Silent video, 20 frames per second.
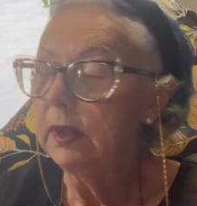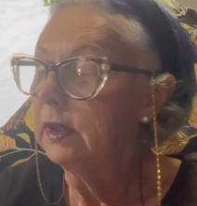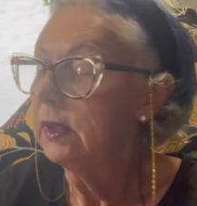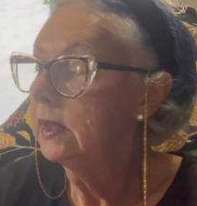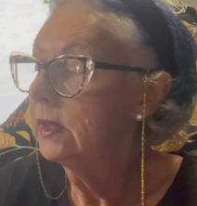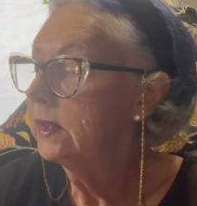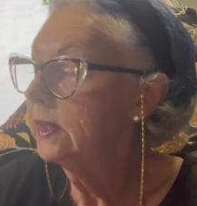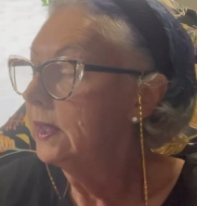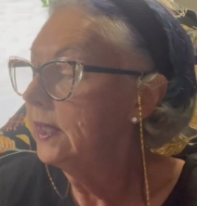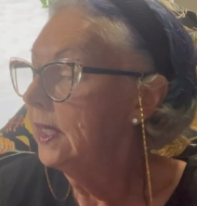
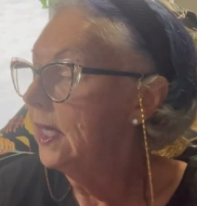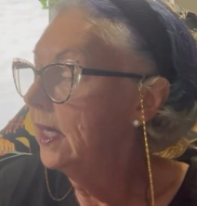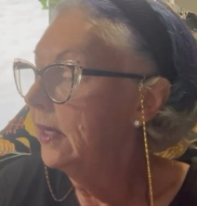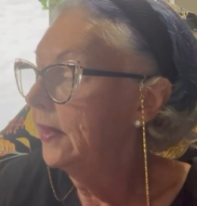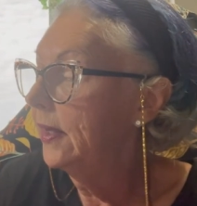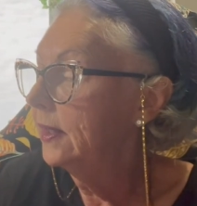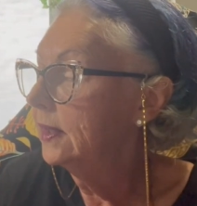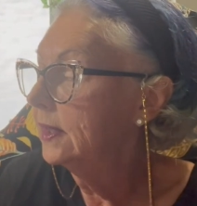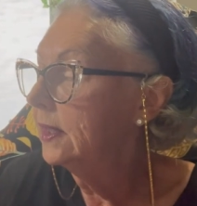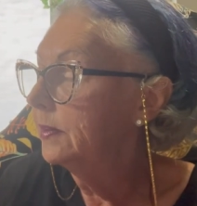See how
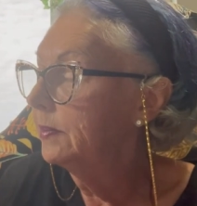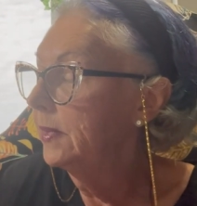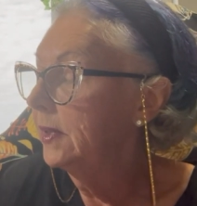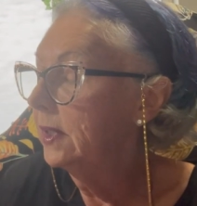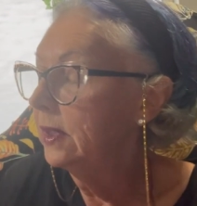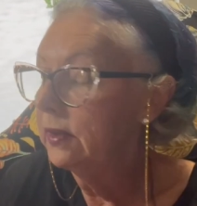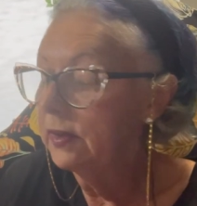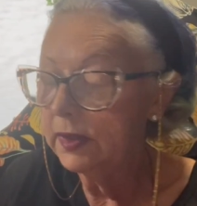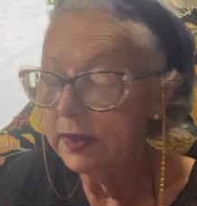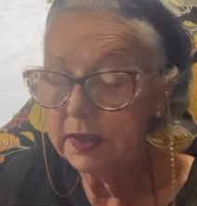that
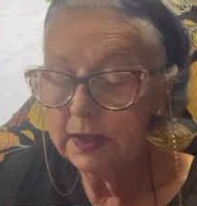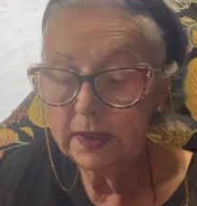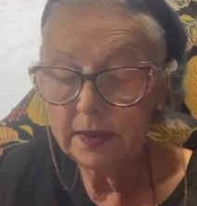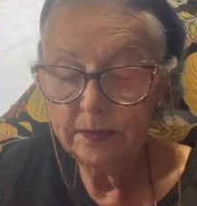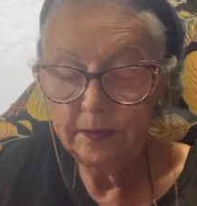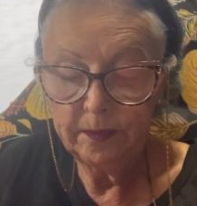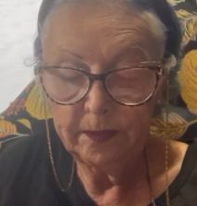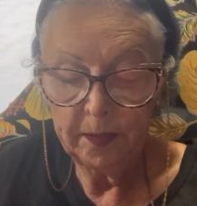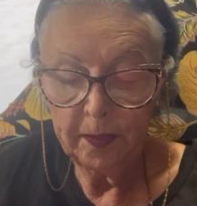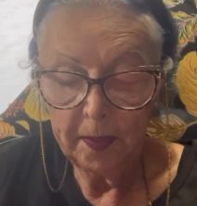smells. I'm
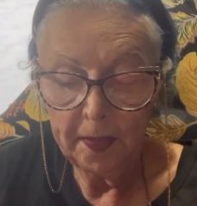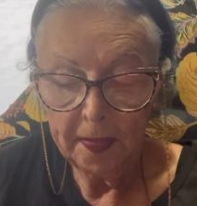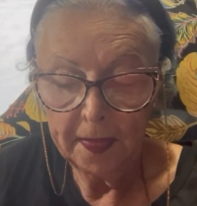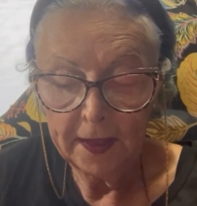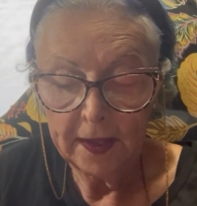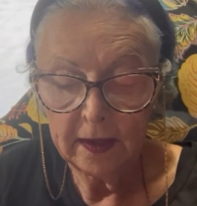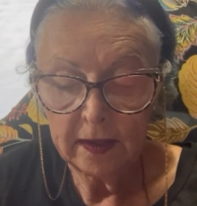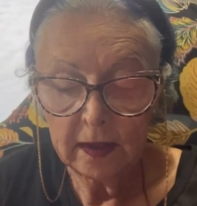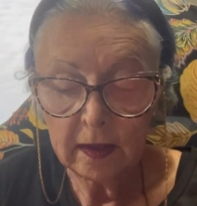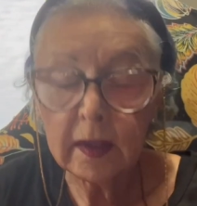
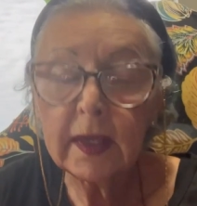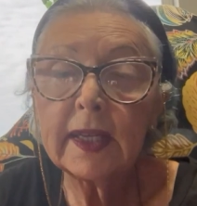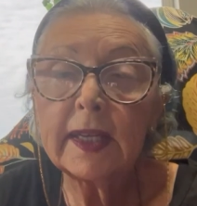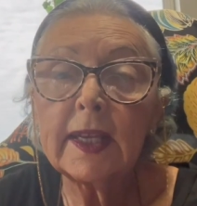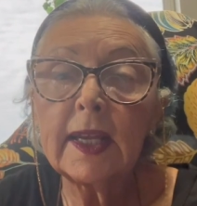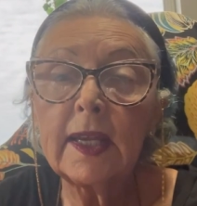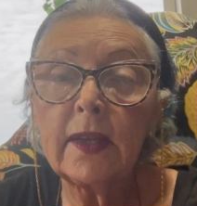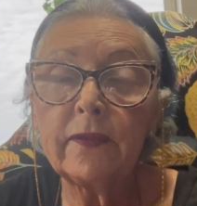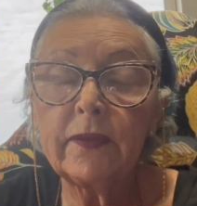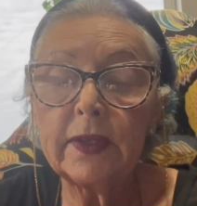going to
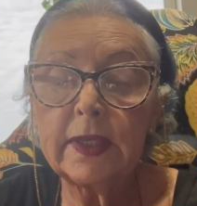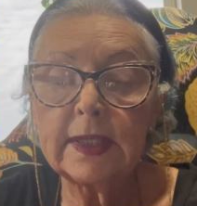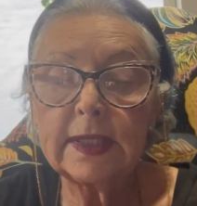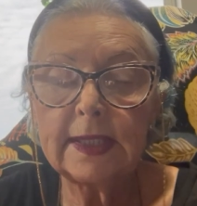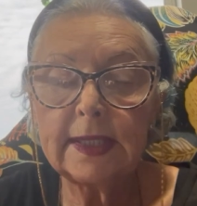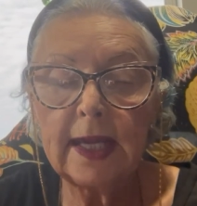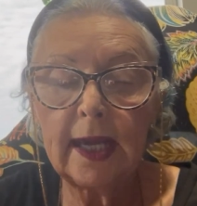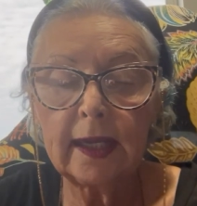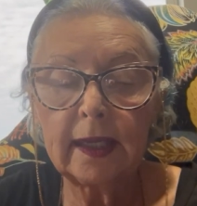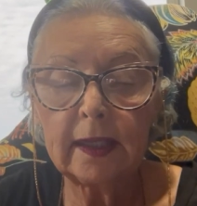give it a
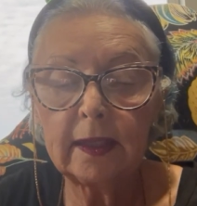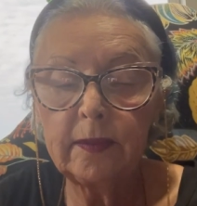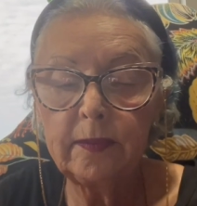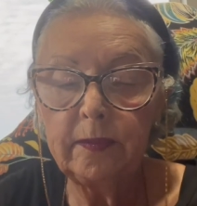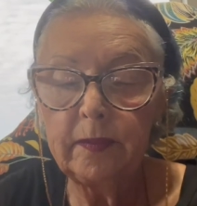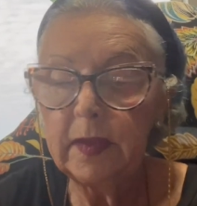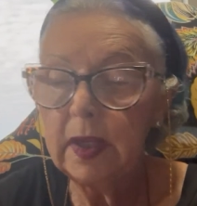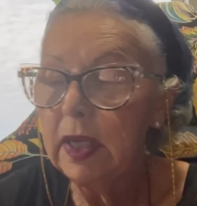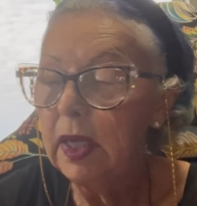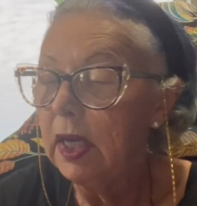second.
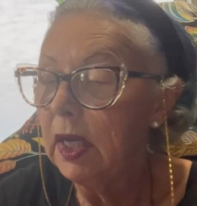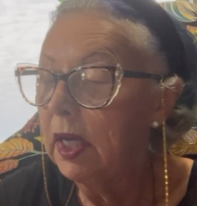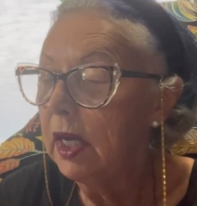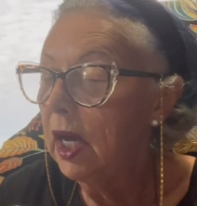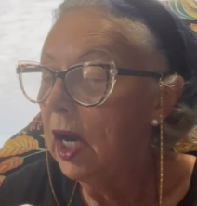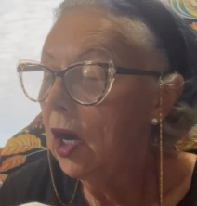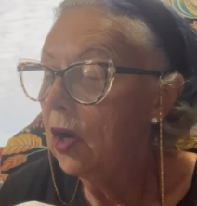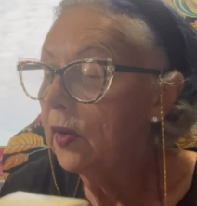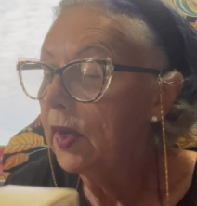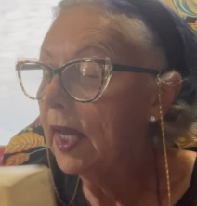
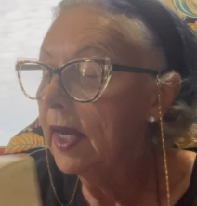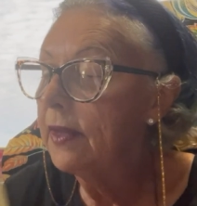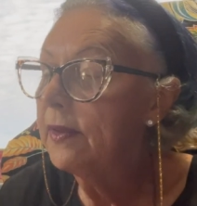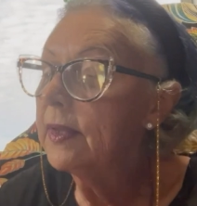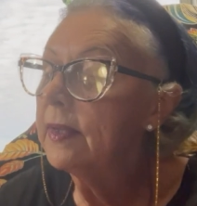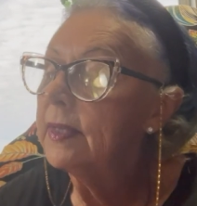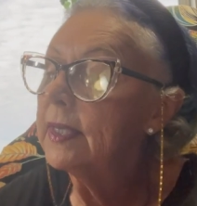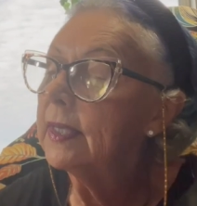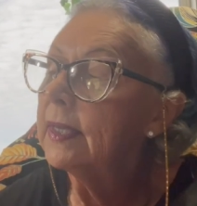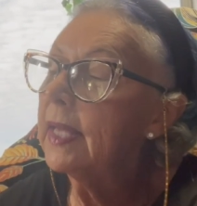Okay,
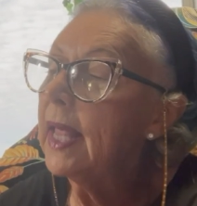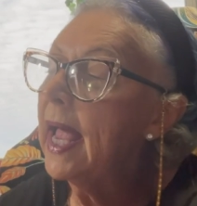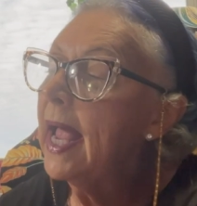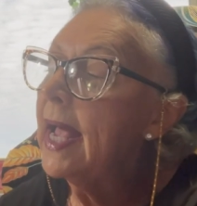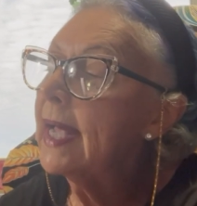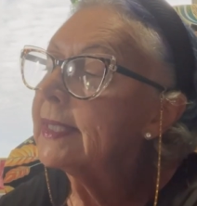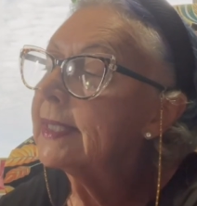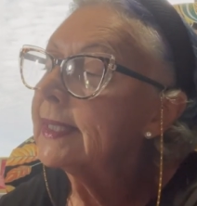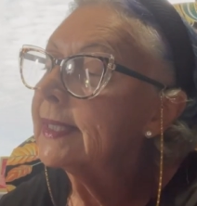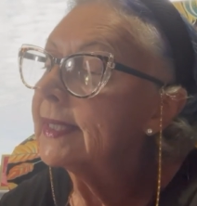then the
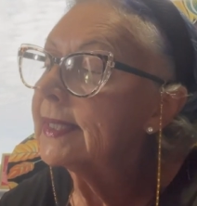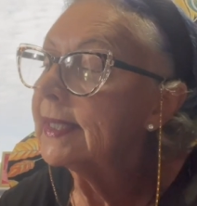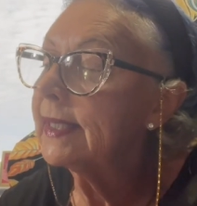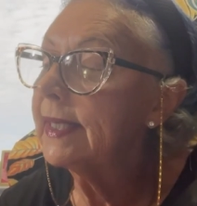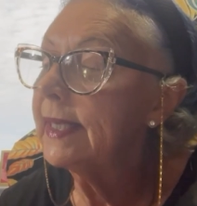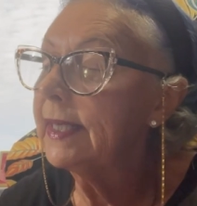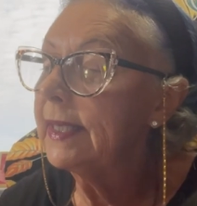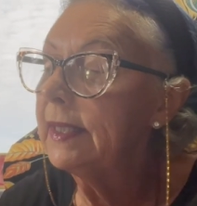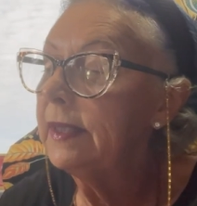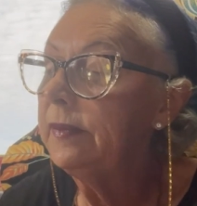last
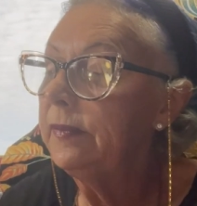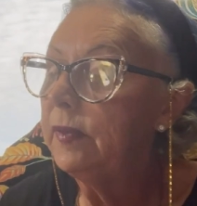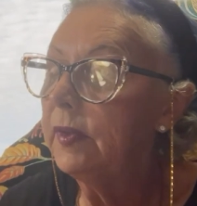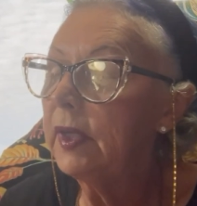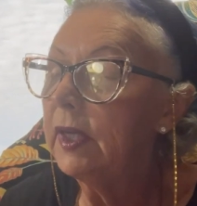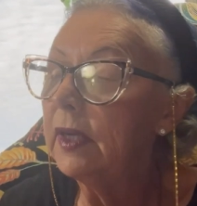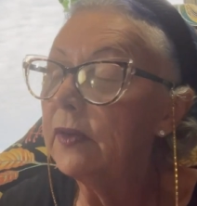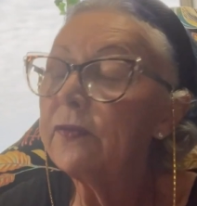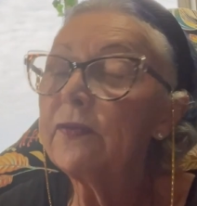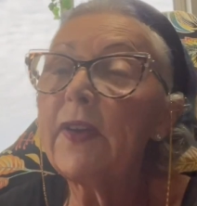thing, you
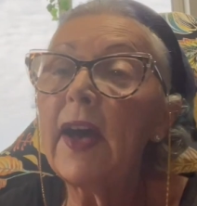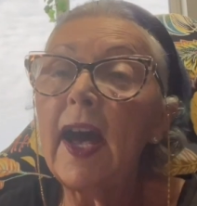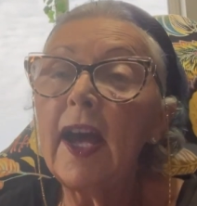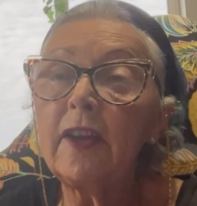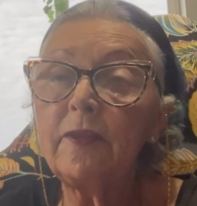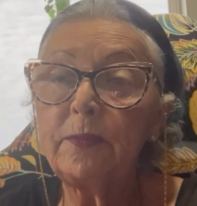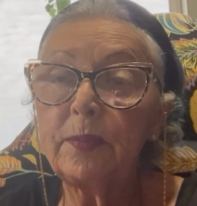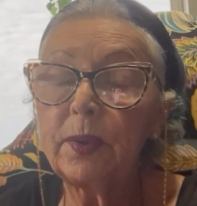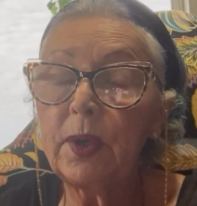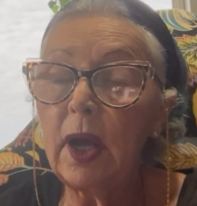get
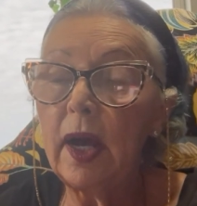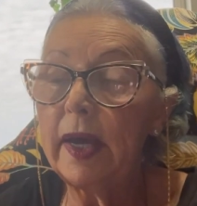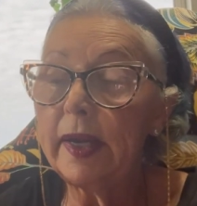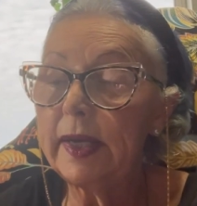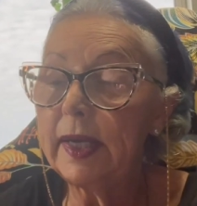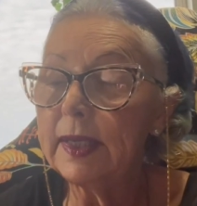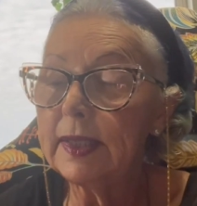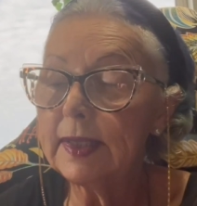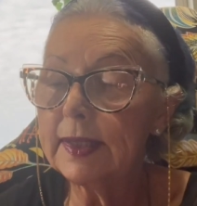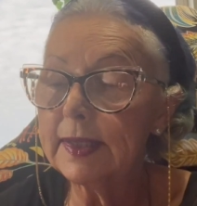5
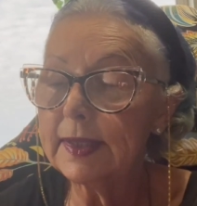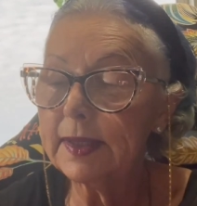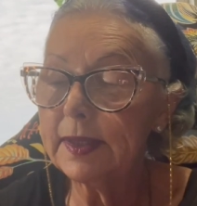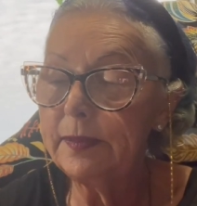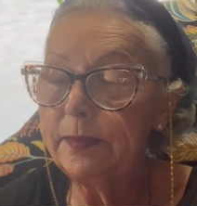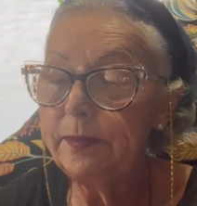products.